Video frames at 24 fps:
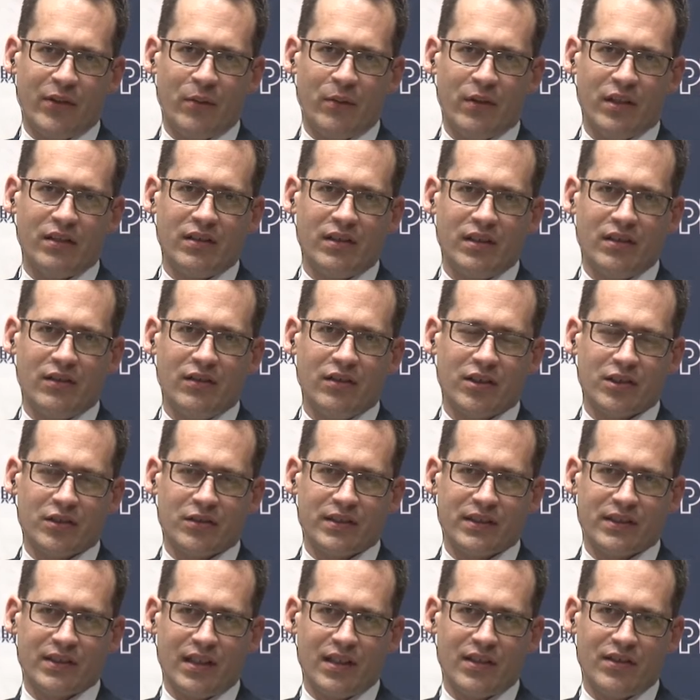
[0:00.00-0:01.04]
We want
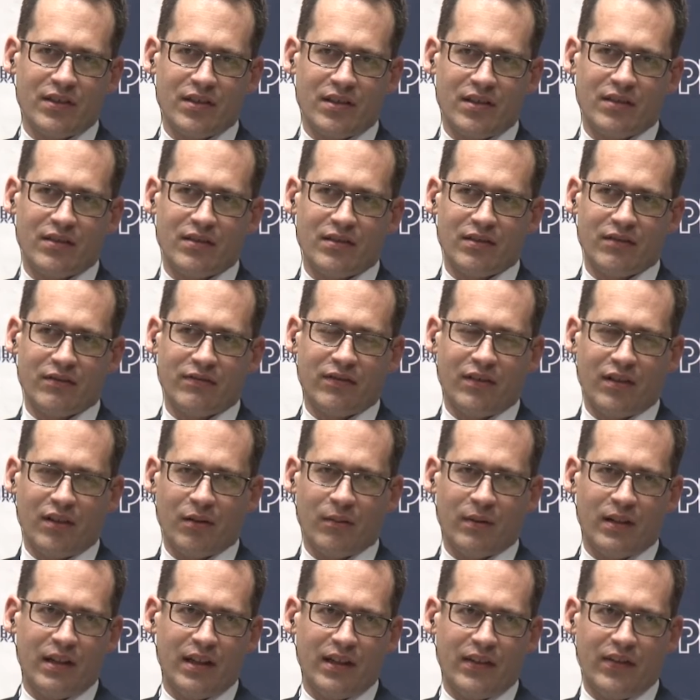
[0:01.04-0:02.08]
denuclearization, and so
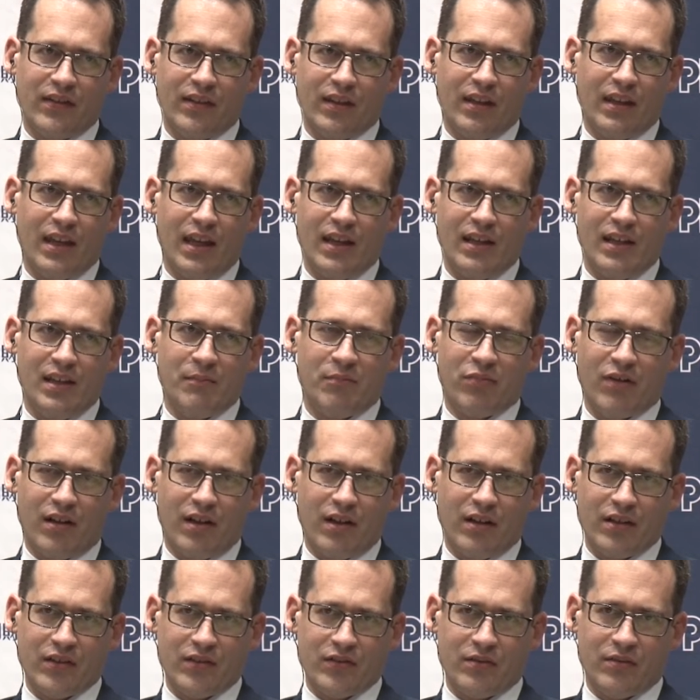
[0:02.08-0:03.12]
far we're not seeing any
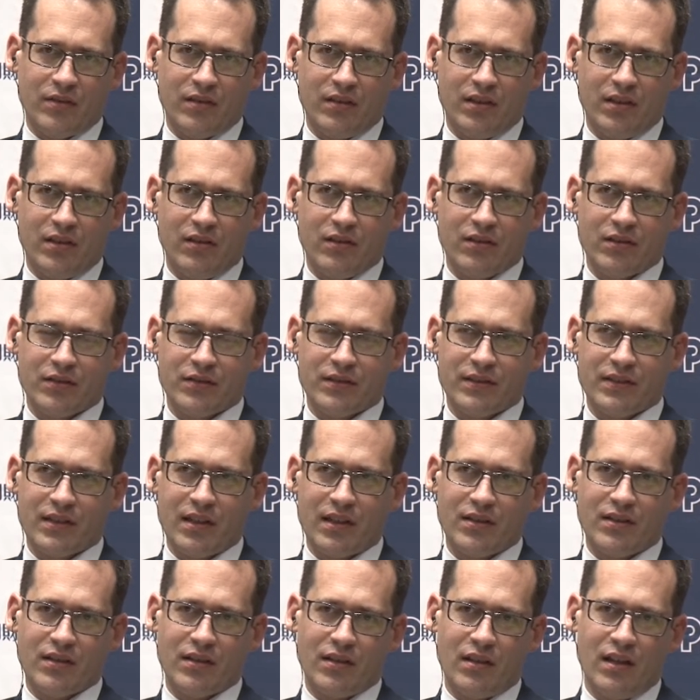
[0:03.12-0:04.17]
progress toward
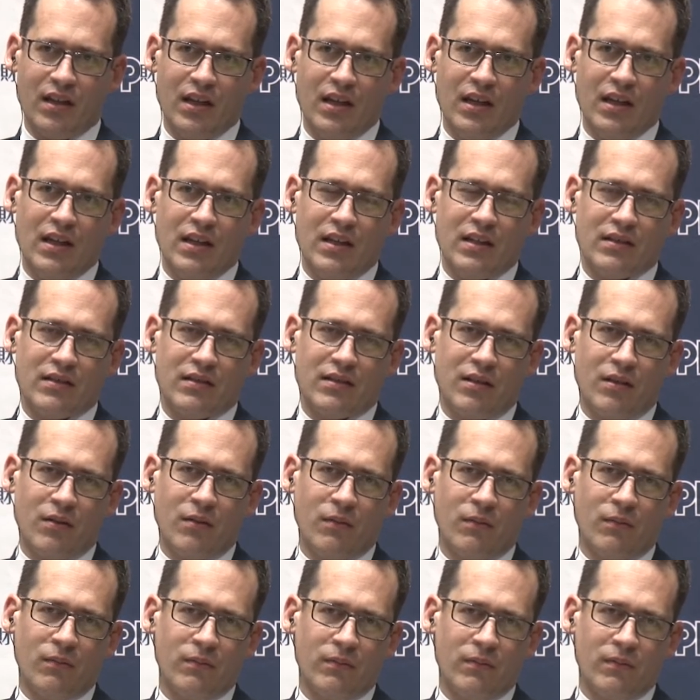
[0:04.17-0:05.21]
denuclearization.
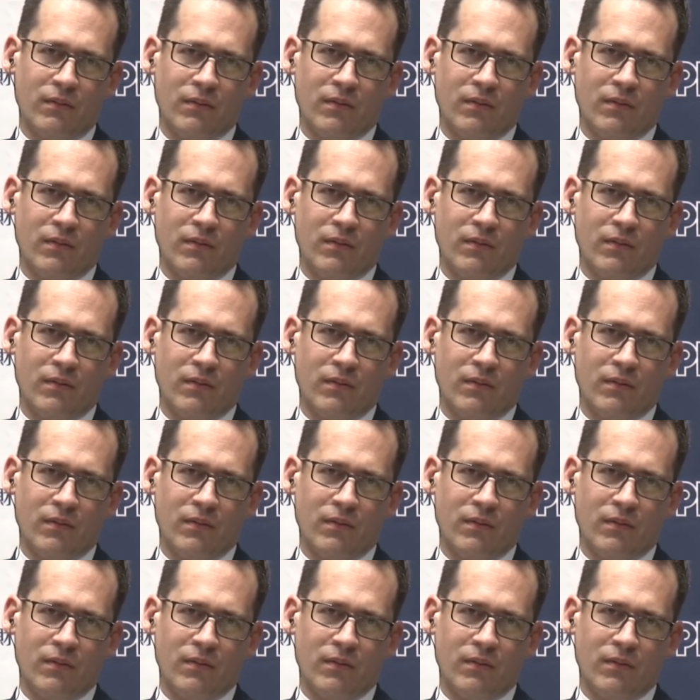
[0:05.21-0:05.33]
So